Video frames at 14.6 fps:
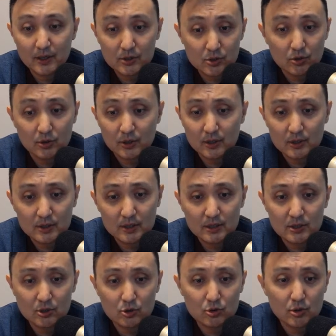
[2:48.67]
concerning the
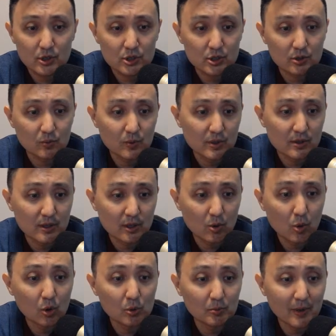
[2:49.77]
situation with the
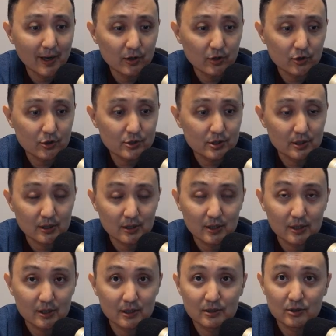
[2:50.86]
coal miners in
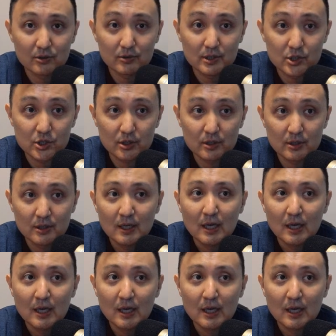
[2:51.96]
Karaganda region.